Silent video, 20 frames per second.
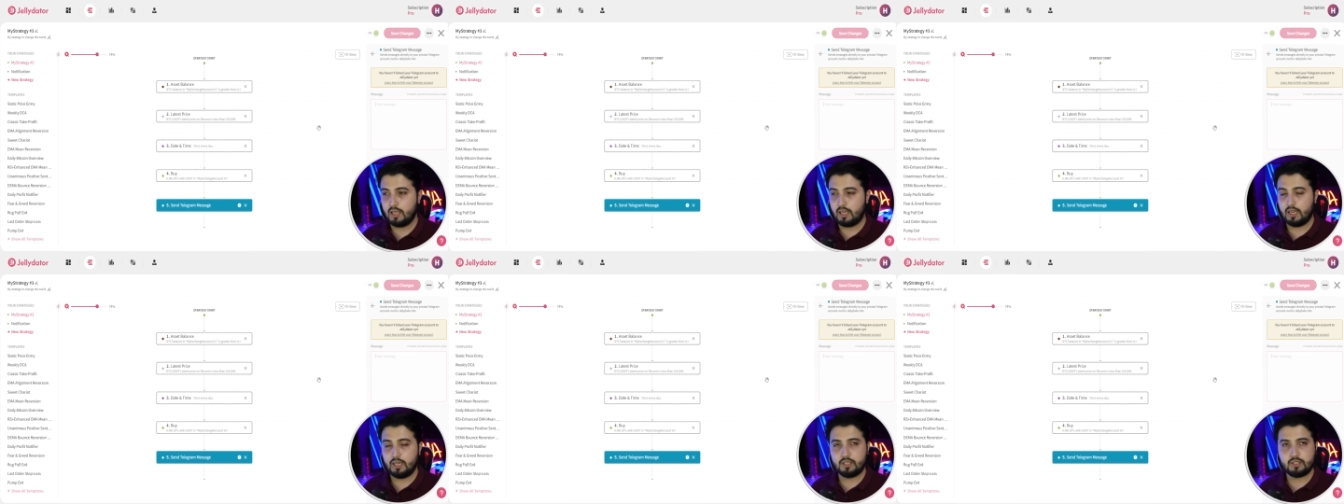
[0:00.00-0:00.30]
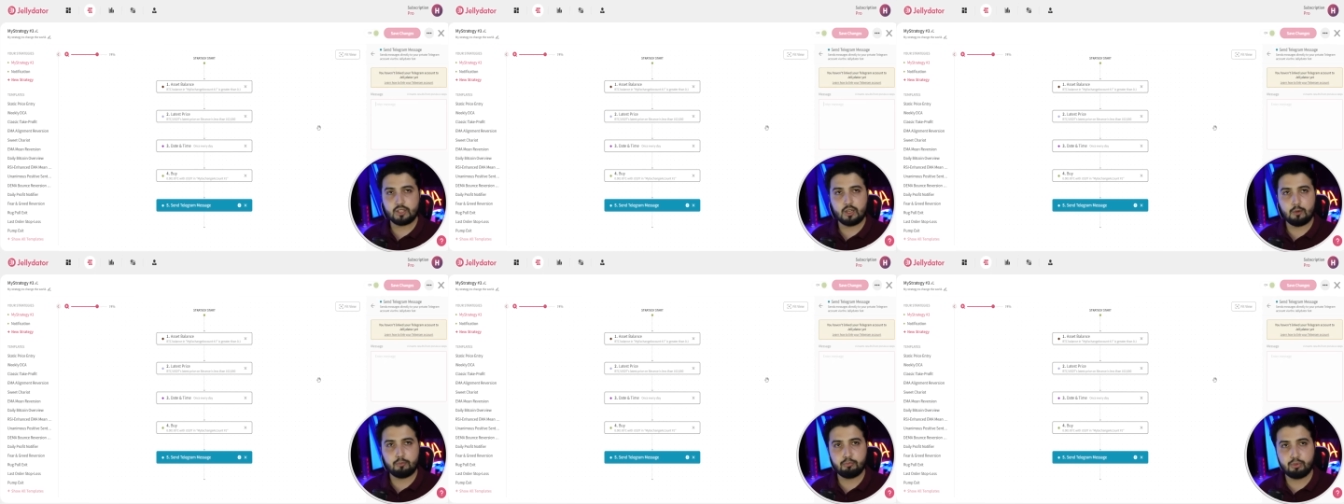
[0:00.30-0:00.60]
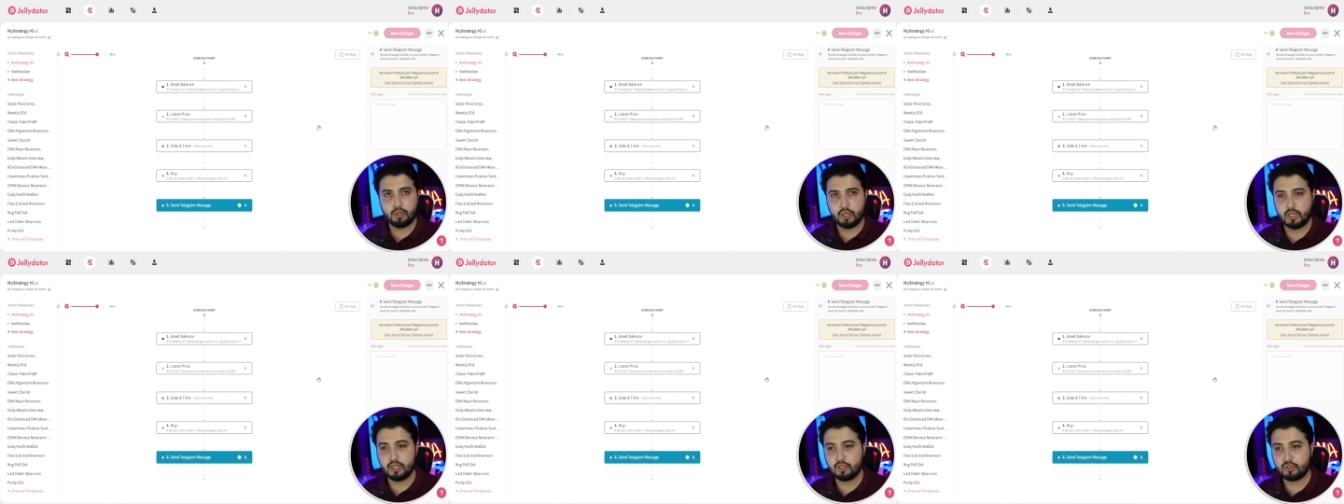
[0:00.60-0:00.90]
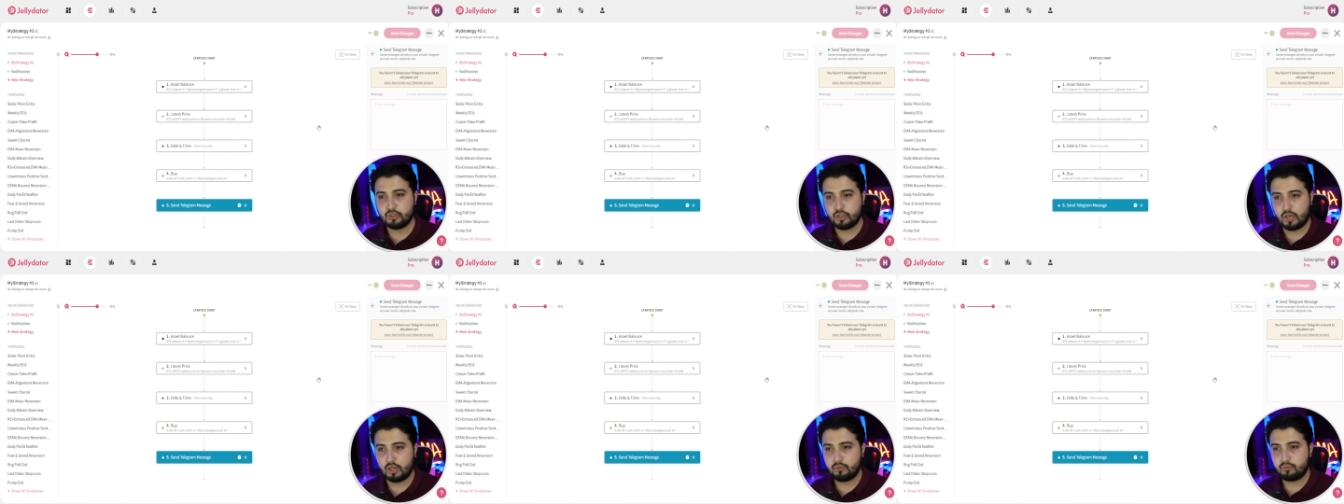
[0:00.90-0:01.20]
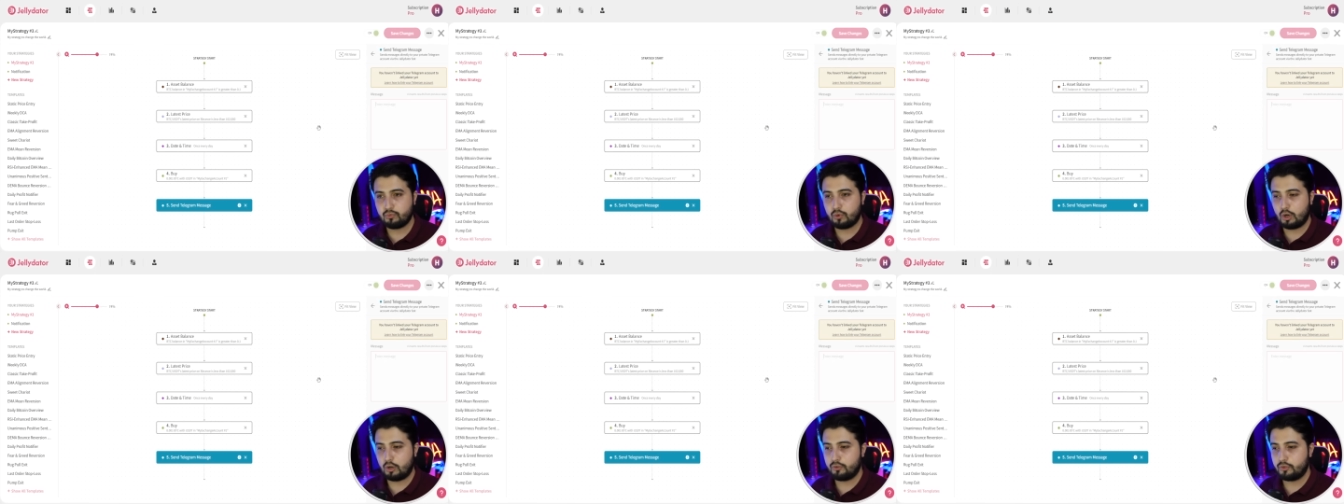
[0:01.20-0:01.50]
It's a pretty
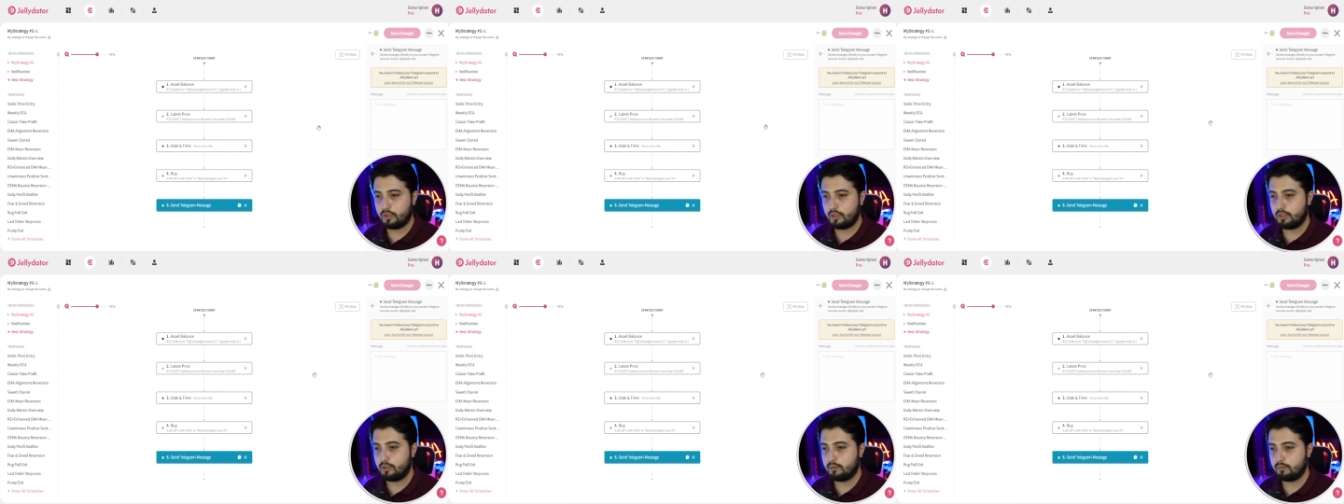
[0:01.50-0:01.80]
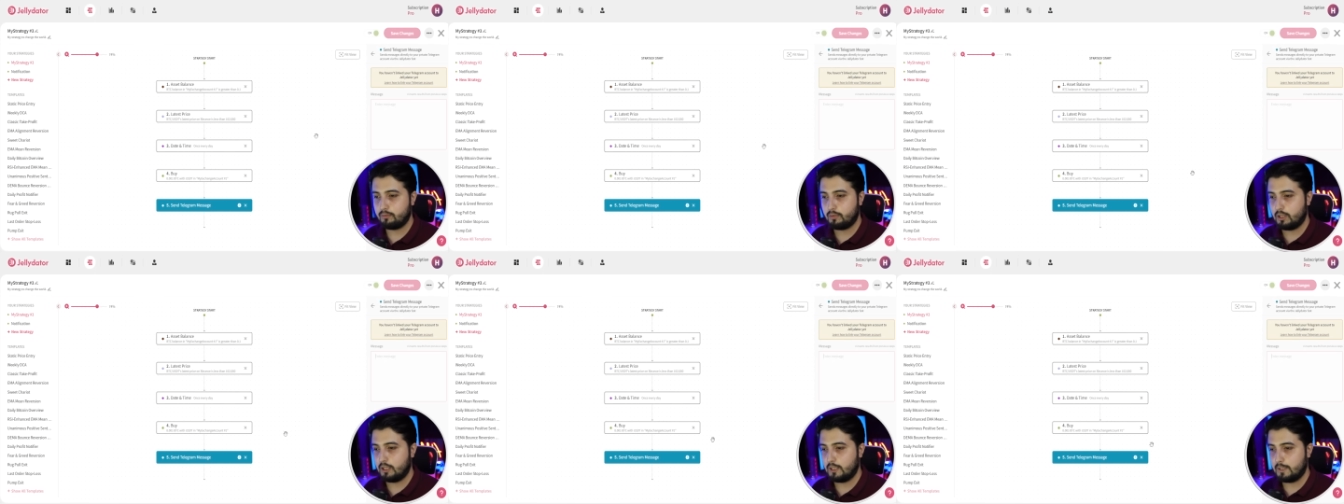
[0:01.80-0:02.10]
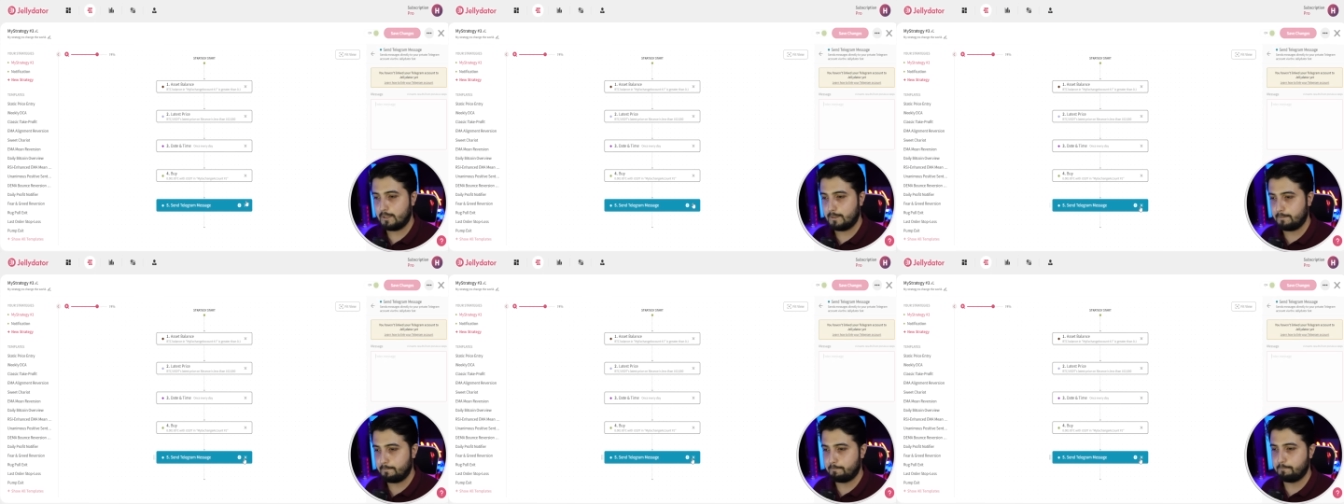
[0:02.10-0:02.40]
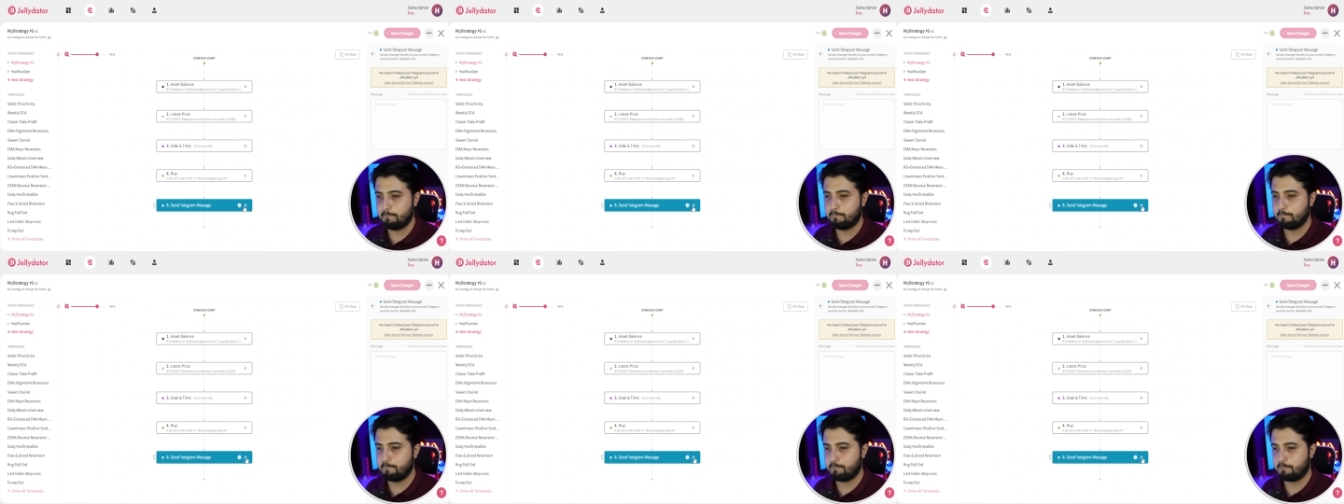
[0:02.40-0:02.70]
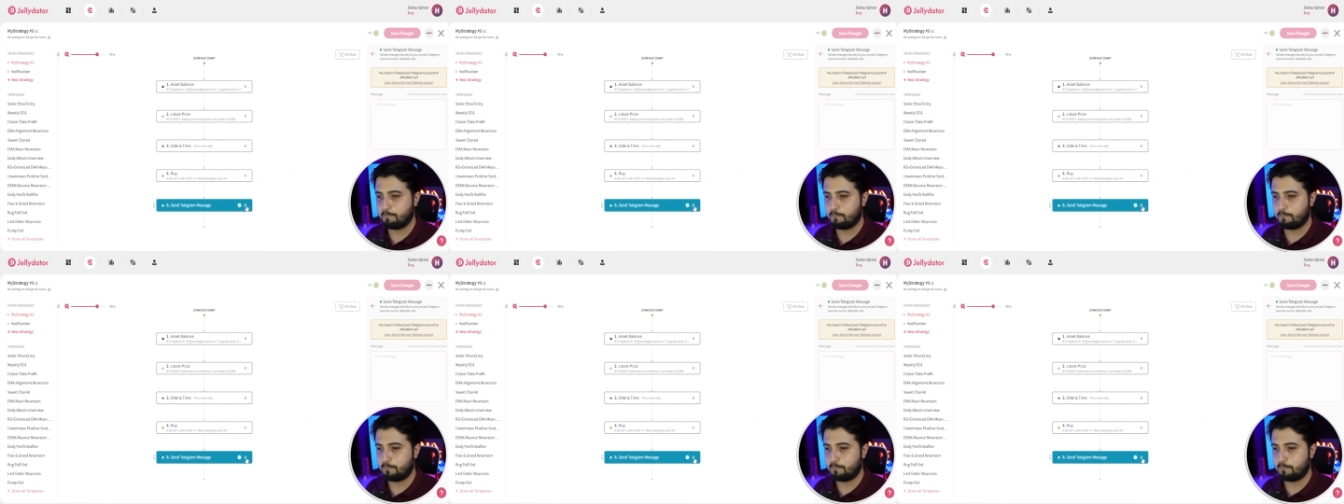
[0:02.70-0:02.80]
straightforward um,